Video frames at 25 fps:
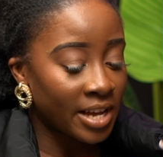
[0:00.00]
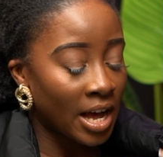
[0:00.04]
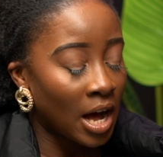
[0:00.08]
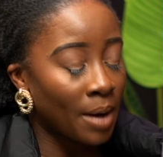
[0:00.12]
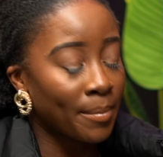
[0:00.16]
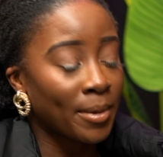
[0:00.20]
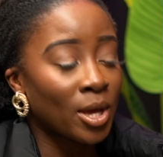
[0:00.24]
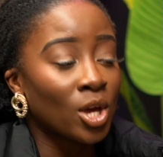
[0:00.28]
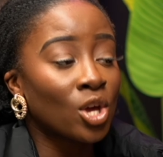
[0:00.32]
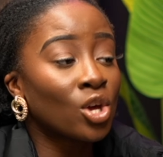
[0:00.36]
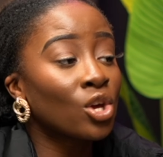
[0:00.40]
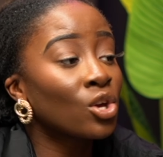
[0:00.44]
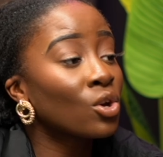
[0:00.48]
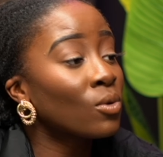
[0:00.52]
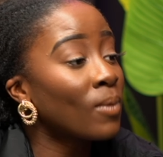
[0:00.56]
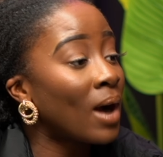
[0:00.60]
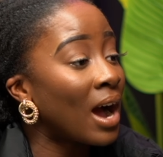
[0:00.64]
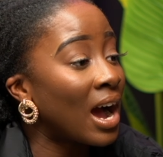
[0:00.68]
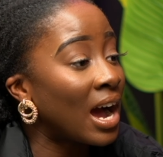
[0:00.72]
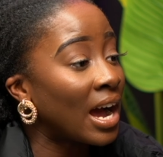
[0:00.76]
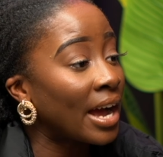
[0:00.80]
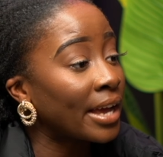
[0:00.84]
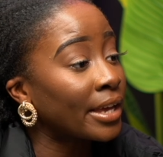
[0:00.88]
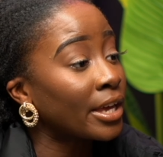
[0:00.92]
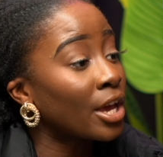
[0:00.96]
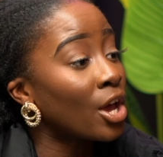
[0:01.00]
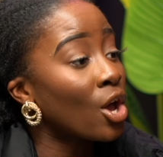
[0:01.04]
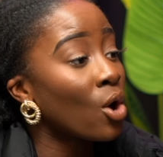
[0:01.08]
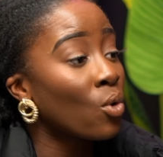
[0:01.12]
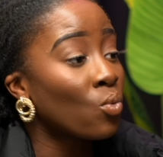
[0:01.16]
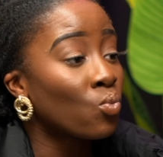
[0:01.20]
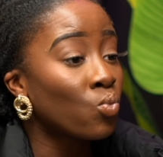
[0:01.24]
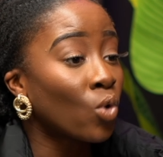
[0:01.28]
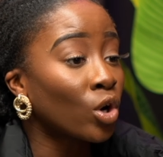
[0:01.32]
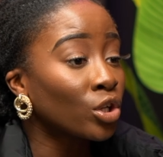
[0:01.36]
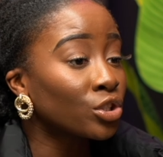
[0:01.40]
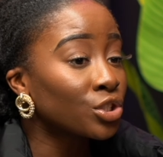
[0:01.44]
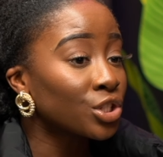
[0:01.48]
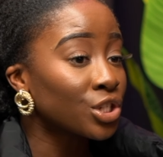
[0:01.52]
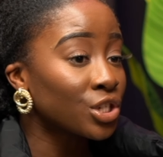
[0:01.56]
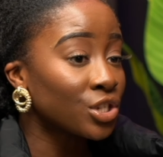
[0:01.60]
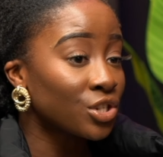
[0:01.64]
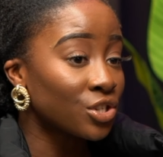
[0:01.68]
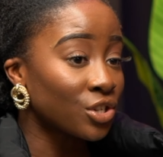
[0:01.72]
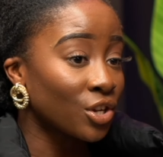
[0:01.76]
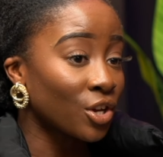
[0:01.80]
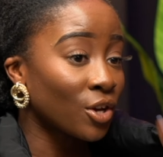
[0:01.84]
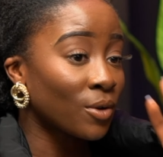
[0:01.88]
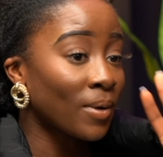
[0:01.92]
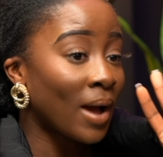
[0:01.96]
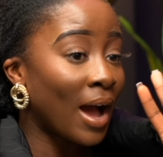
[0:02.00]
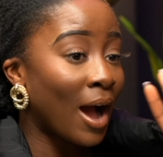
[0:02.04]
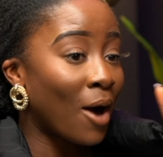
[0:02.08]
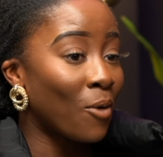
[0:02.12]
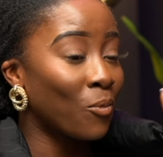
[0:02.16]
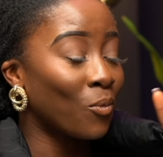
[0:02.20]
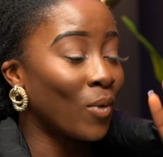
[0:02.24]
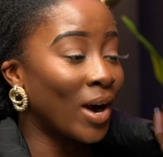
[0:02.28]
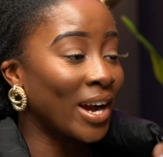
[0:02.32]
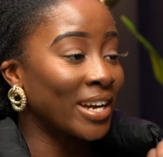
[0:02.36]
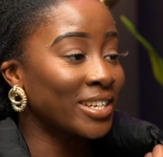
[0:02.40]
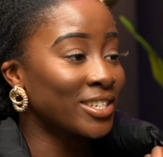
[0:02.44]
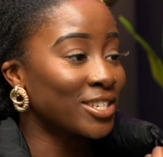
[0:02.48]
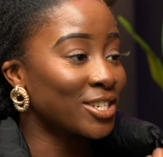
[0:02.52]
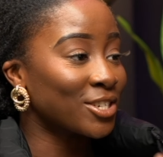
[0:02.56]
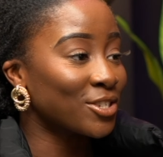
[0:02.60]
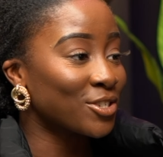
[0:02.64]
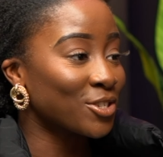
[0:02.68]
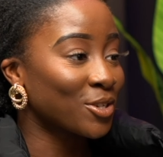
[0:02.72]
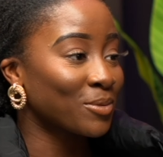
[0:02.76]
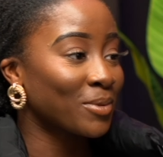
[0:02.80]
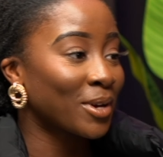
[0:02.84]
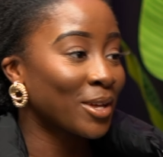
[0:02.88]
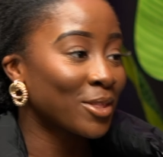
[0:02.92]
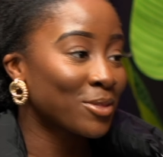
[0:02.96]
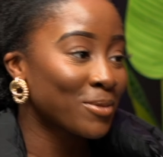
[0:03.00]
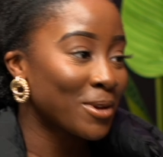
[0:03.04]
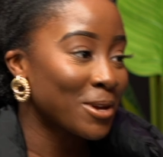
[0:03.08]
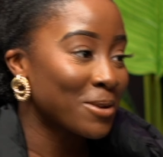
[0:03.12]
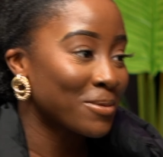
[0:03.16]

Tell me who are you, what do you do, and why do you do it?